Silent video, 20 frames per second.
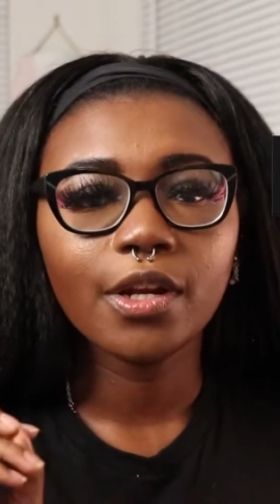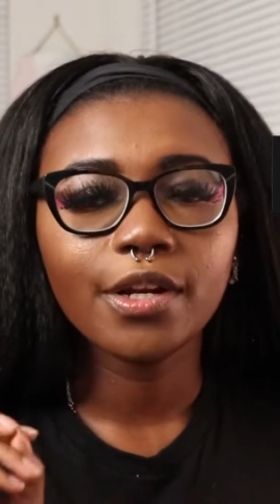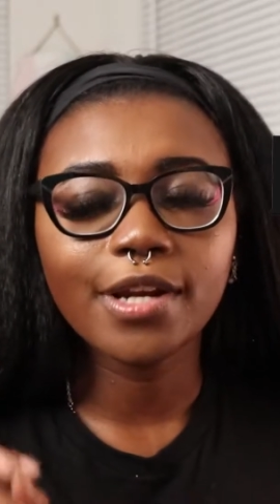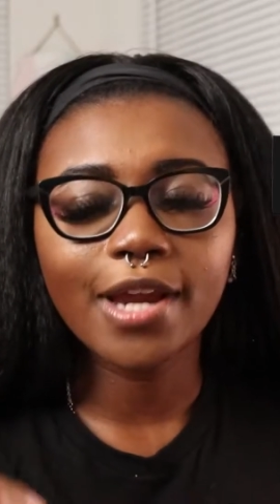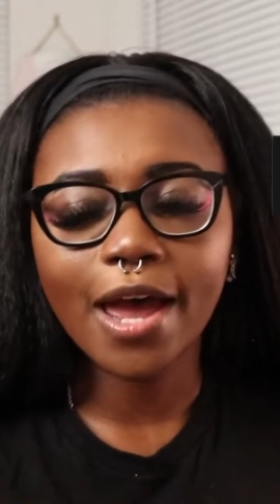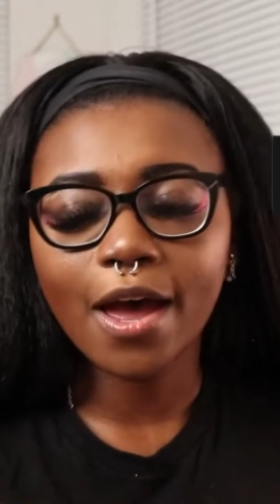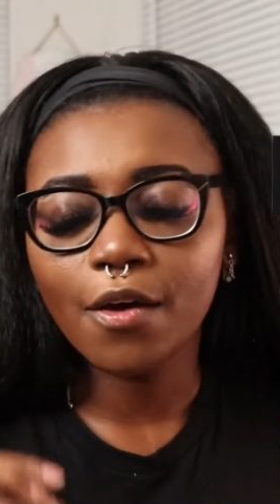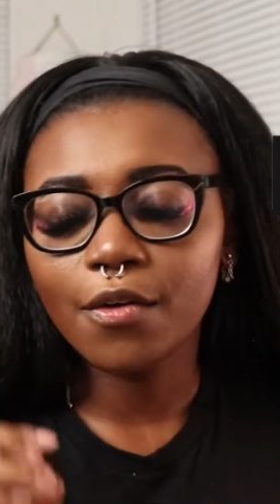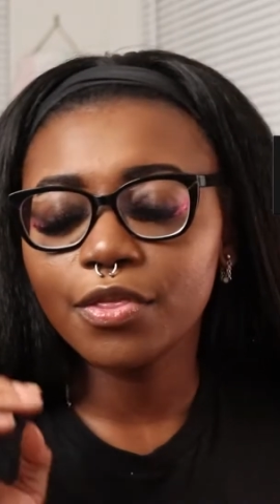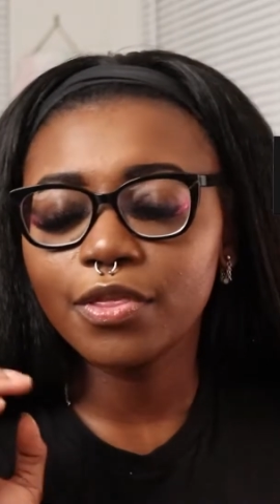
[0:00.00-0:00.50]

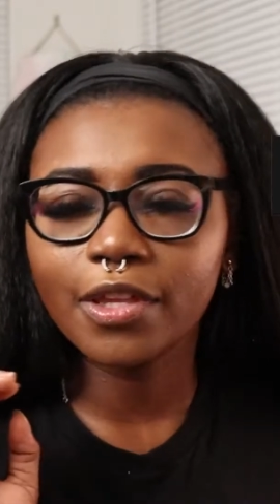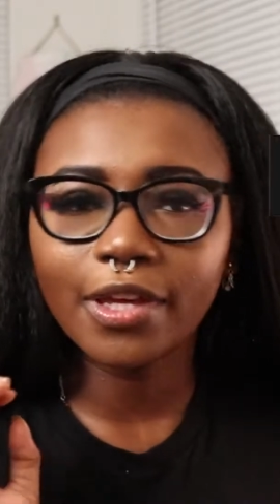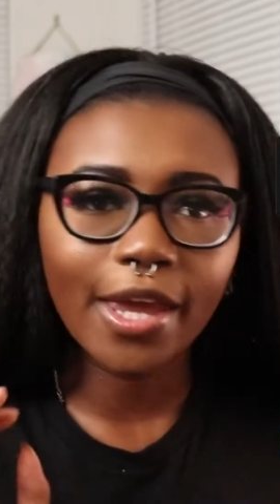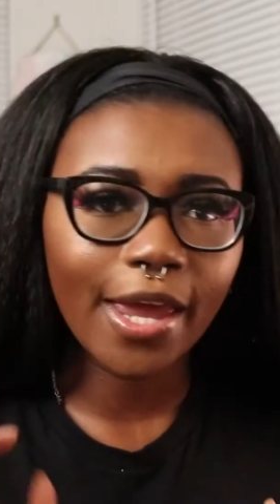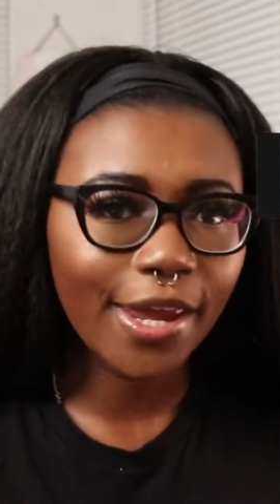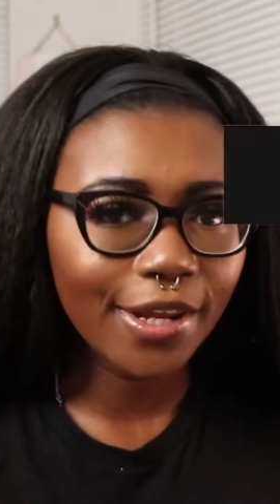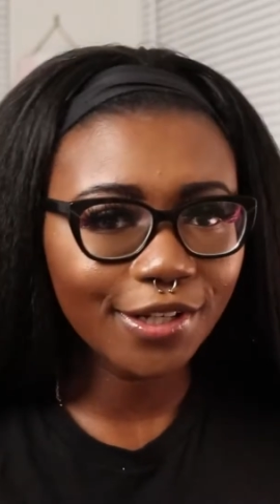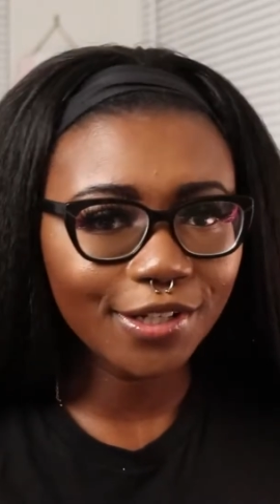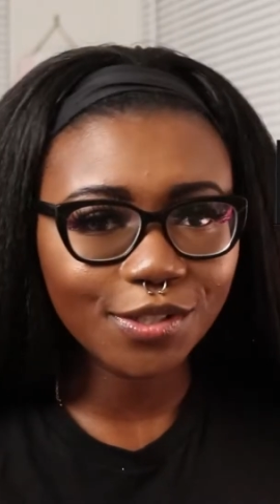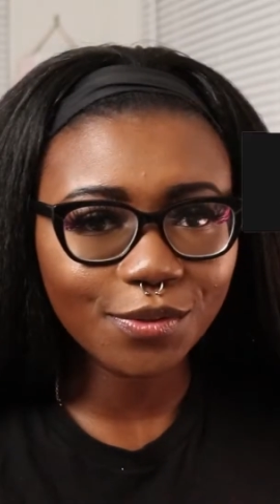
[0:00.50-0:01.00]
Now, the
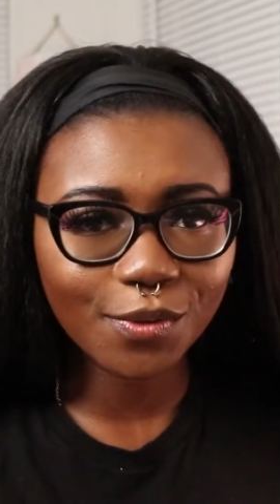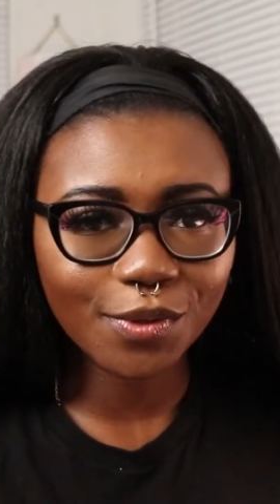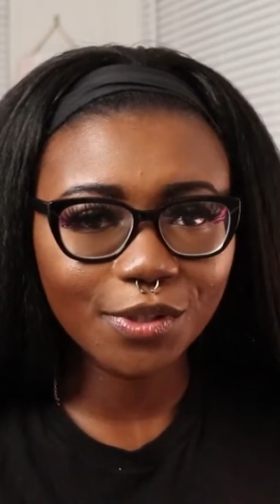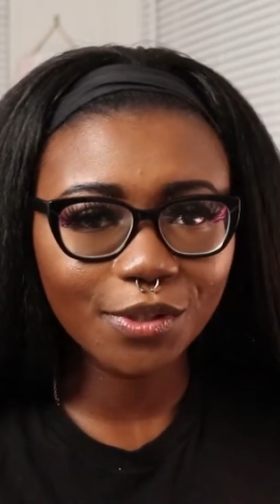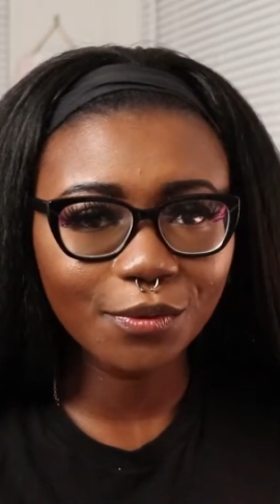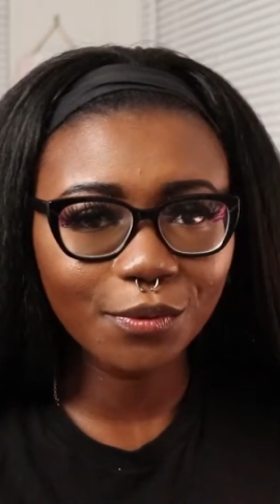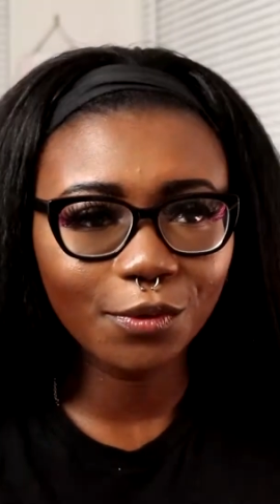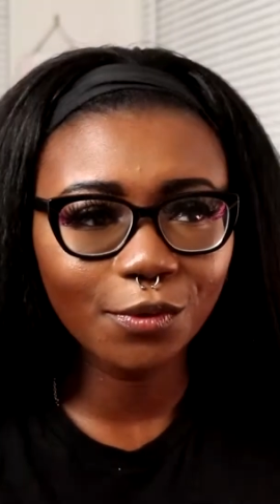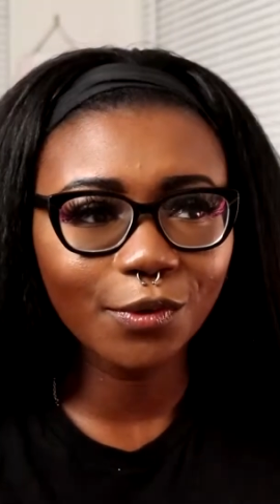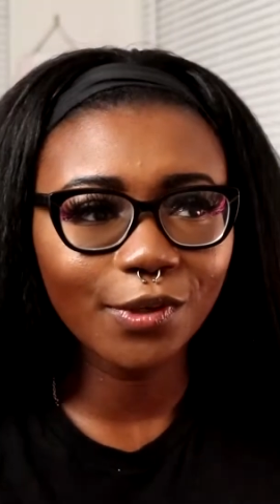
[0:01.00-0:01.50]

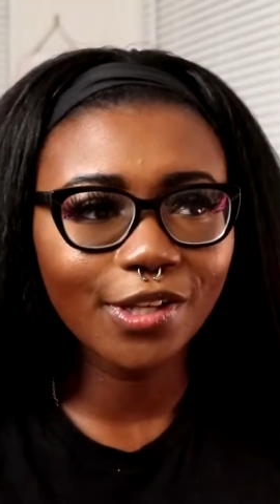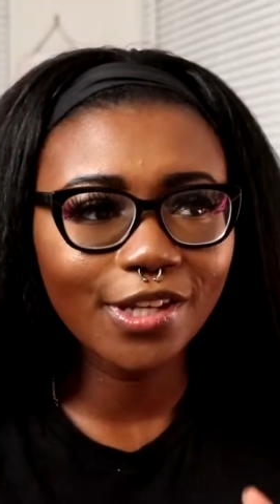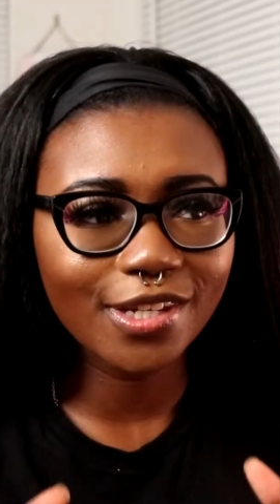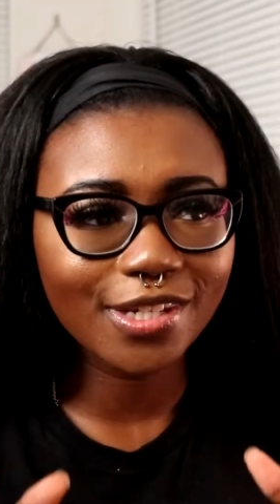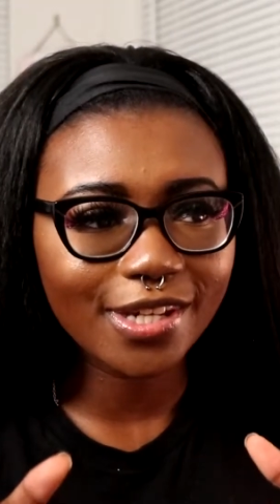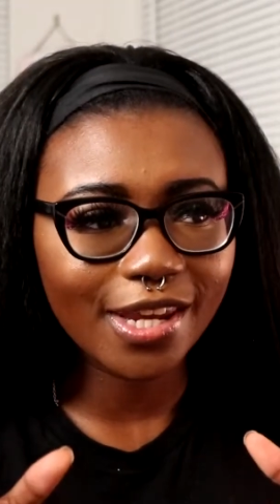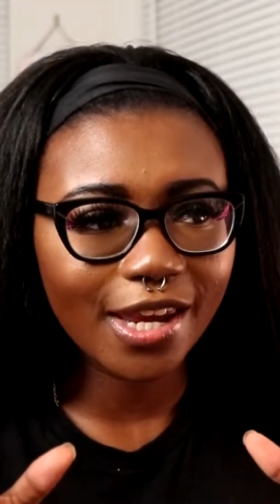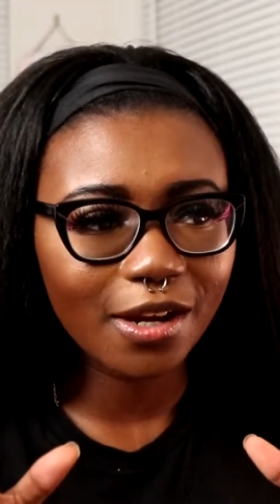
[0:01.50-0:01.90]
80-20 rule is